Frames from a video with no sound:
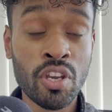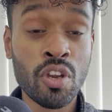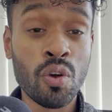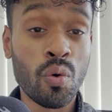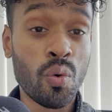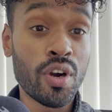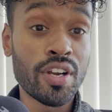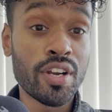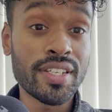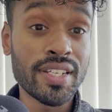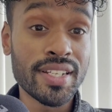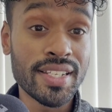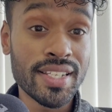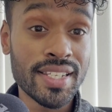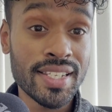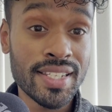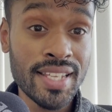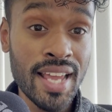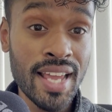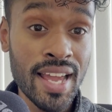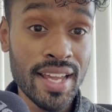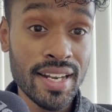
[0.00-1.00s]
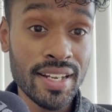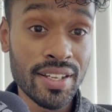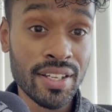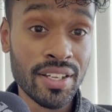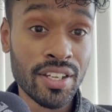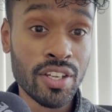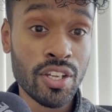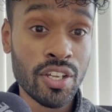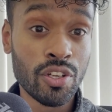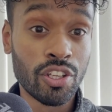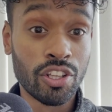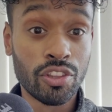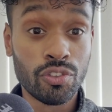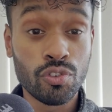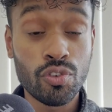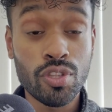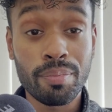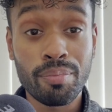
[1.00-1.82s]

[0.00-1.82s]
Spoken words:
Whereas instead, through the